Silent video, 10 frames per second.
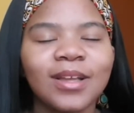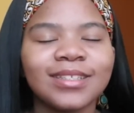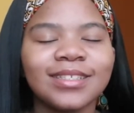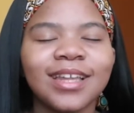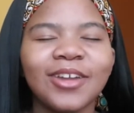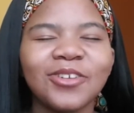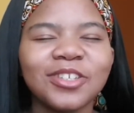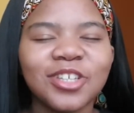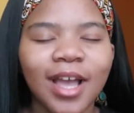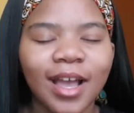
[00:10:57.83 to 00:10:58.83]
Did I not
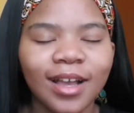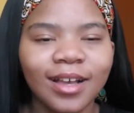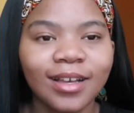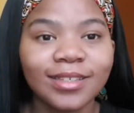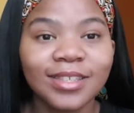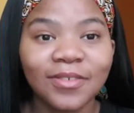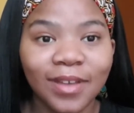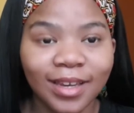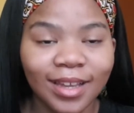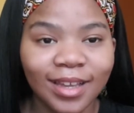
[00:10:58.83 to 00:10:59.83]
chug
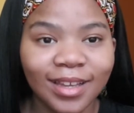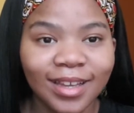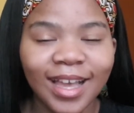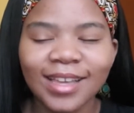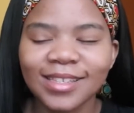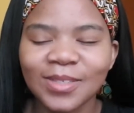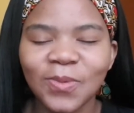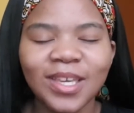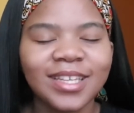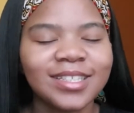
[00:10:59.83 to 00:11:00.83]
Savanna? Guys, we can